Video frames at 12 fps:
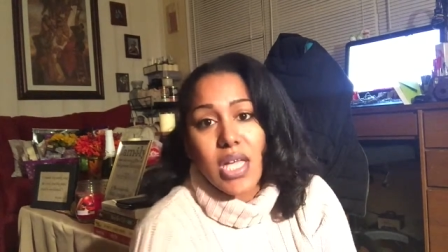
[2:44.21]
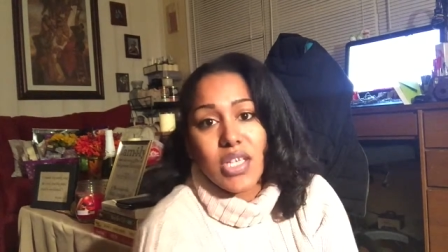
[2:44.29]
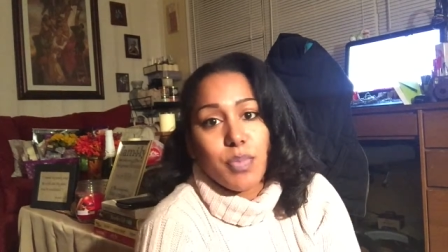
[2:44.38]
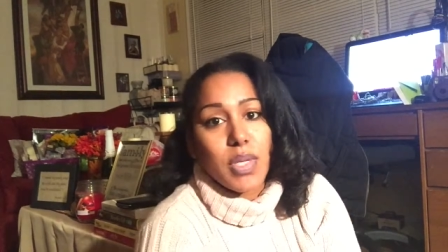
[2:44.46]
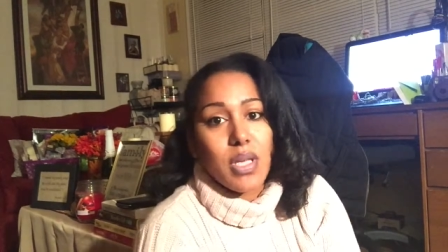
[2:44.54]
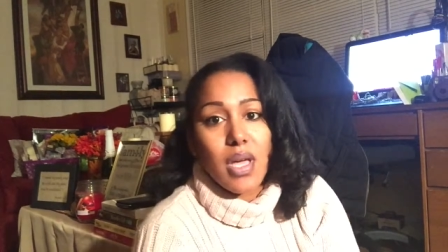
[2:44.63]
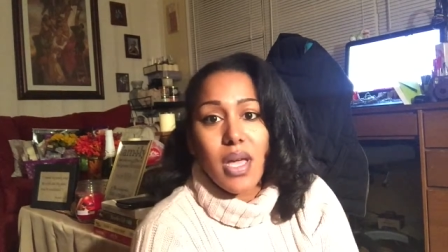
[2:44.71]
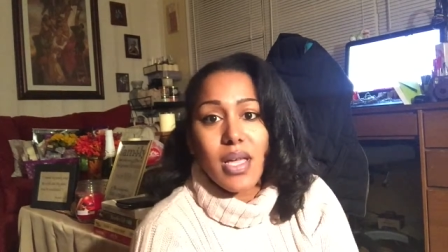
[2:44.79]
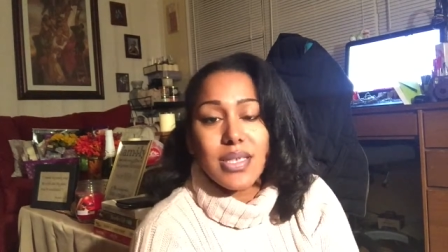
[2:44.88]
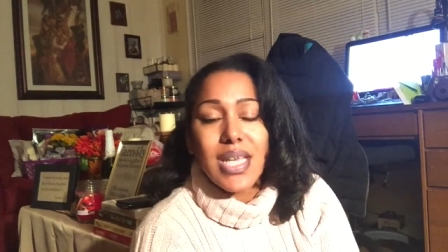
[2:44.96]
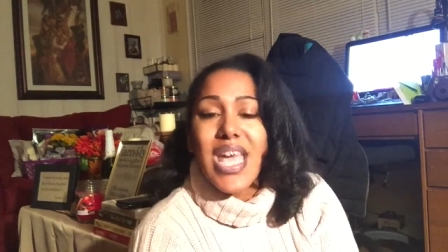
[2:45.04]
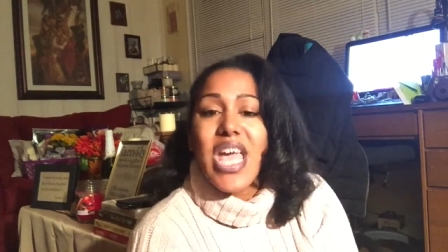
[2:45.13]
is
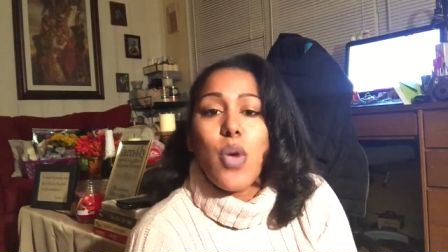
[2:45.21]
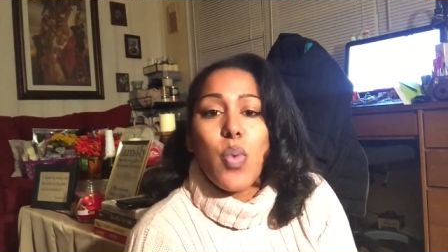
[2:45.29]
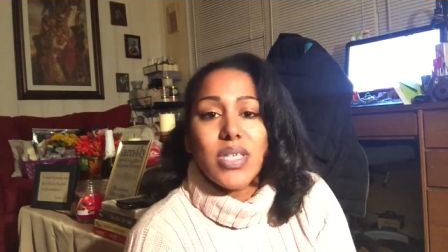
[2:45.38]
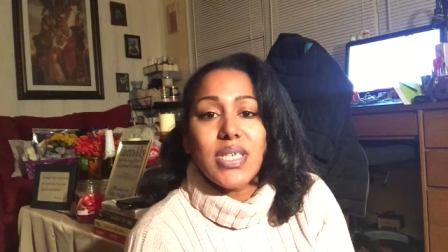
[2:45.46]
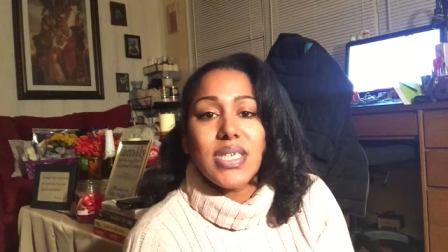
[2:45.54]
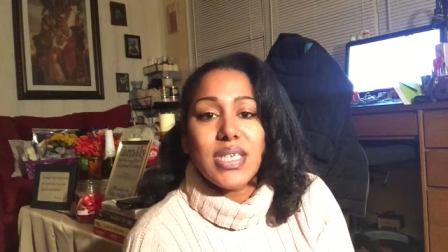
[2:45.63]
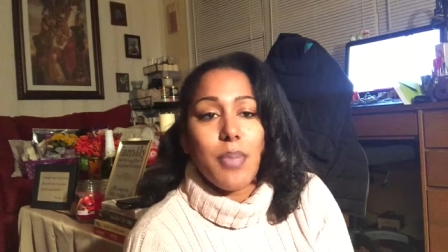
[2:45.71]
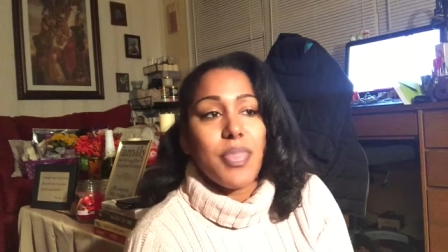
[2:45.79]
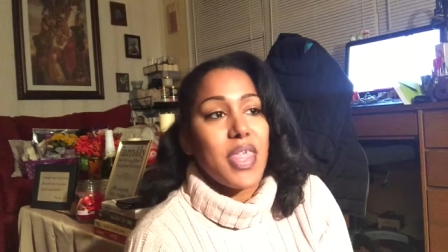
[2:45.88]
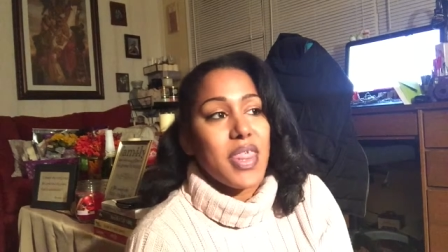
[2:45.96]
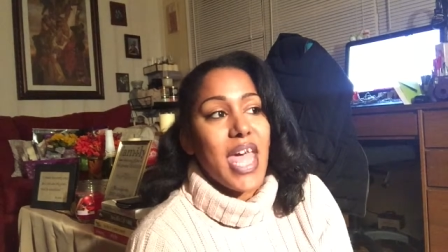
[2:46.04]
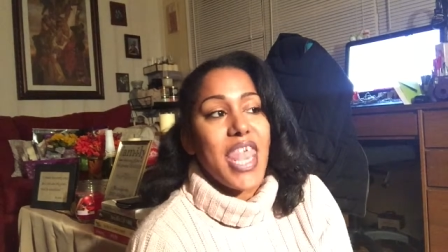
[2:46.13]
because it wasn't
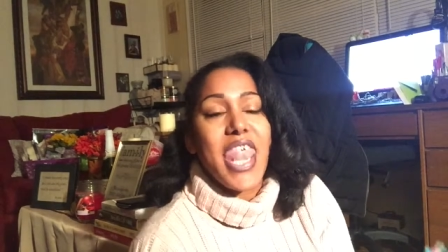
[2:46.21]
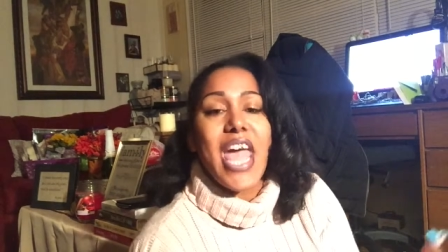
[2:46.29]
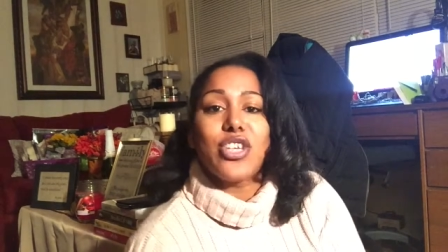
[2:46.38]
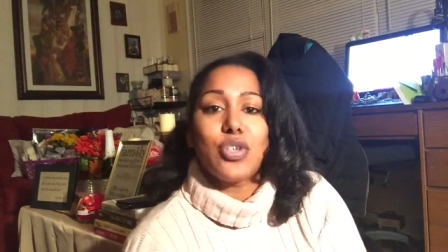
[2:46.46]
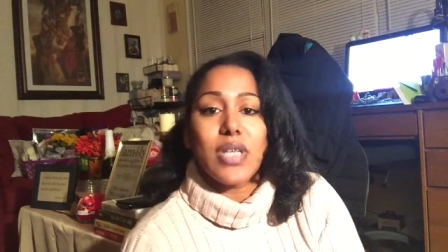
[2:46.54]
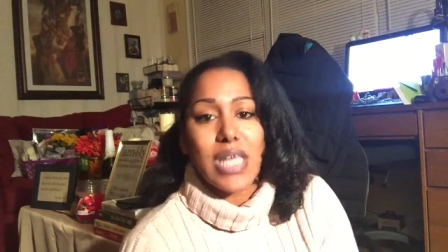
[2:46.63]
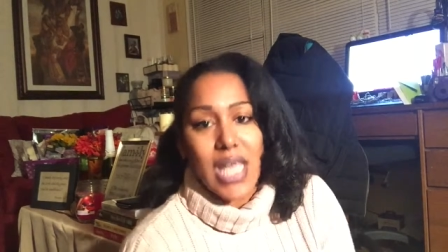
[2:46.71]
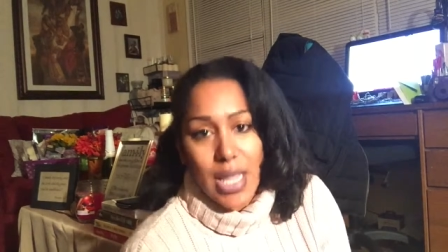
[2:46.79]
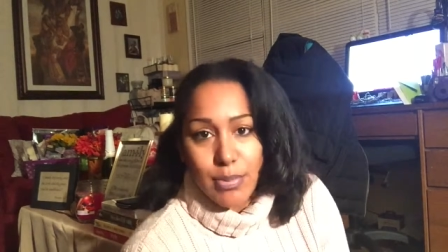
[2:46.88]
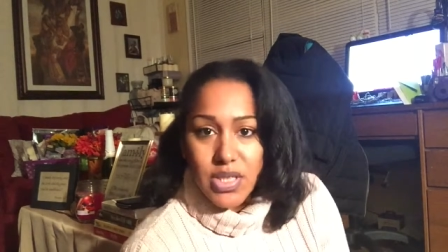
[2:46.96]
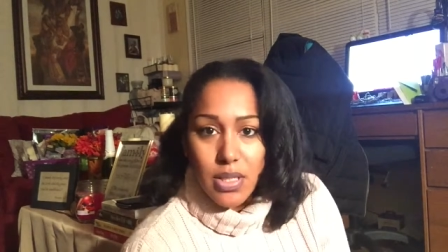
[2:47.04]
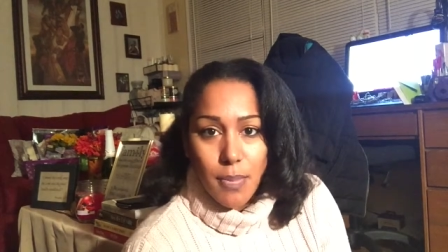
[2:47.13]
something that naturally
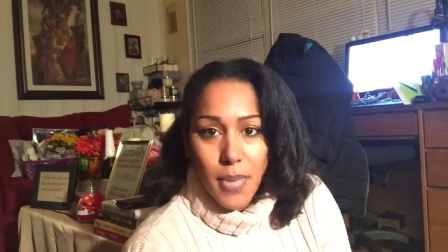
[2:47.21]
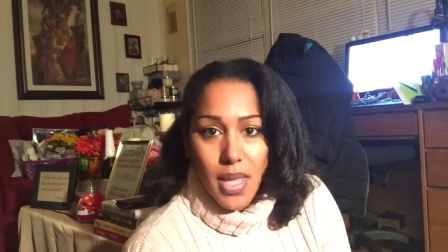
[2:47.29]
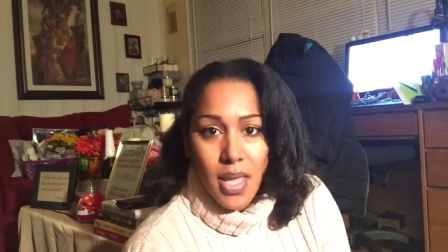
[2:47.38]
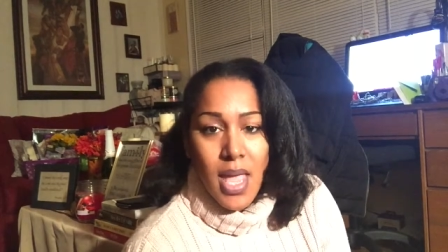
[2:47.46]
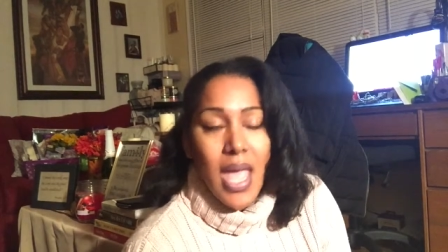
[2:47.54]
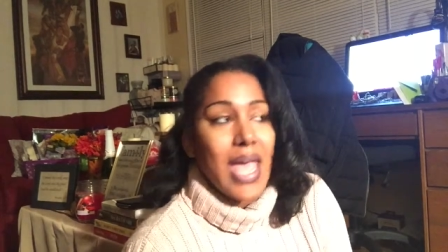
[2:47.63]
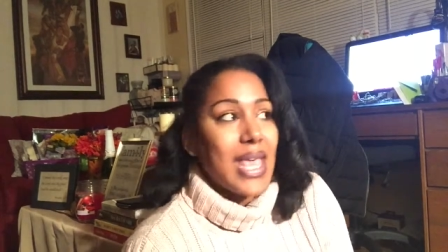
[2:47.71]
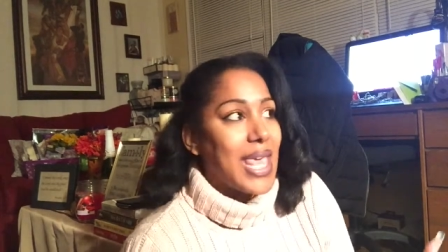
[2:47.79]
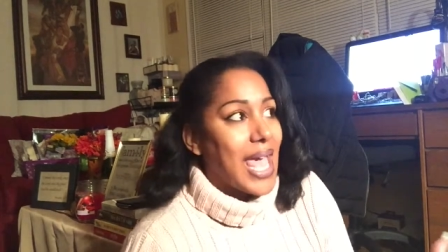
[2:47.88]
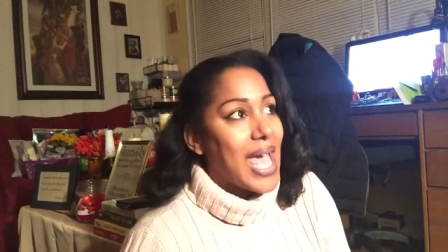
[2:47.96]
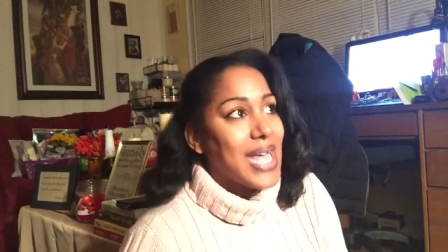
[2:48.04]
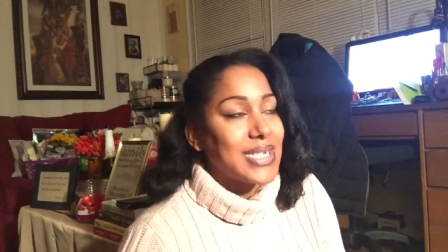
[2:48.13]
came to me.
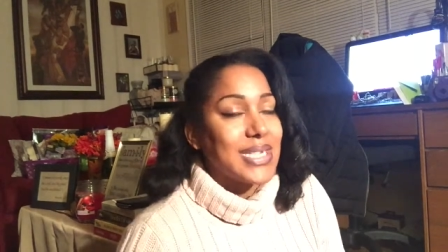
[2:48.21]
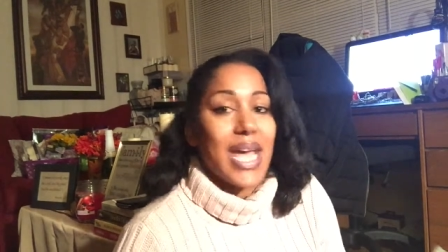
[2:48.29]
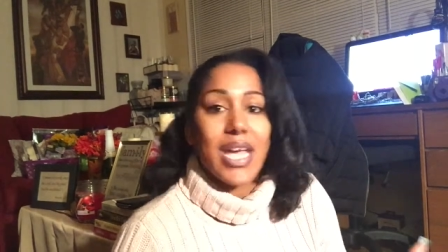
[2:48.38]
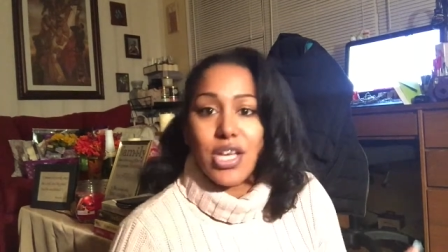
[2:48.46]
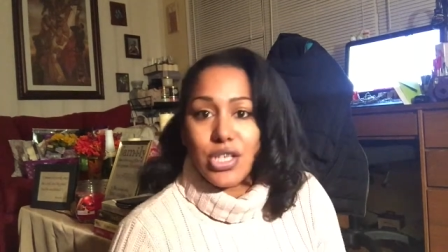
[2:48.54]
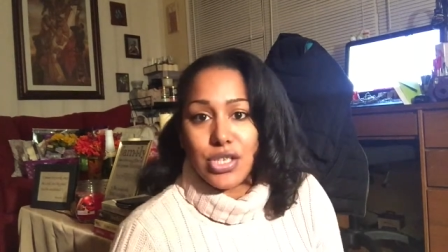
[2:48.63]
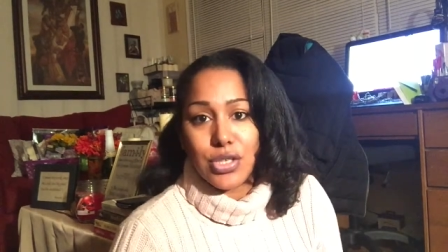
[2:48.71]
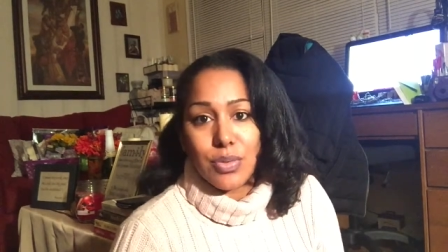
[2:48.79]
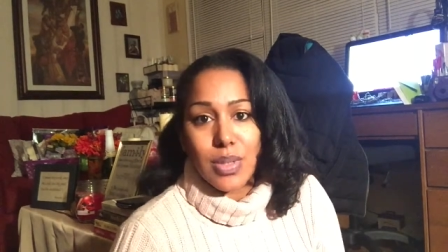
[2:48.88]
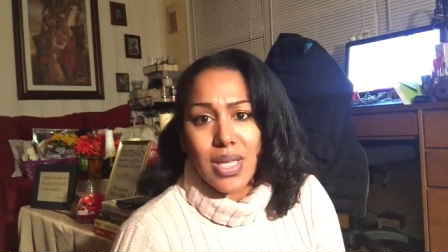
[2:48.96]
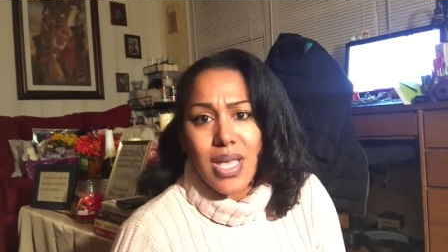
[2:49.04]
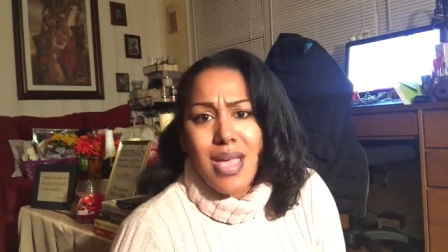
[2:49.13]
Yes, I could
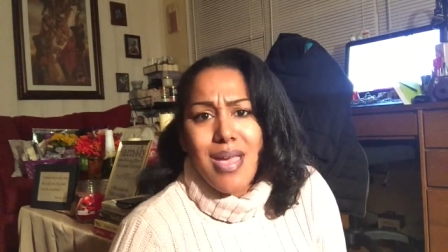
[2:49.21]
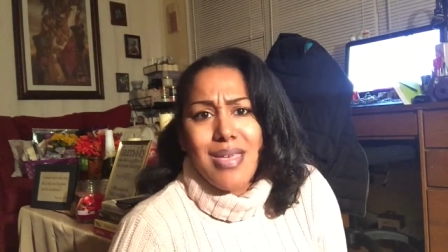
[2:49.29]
do it.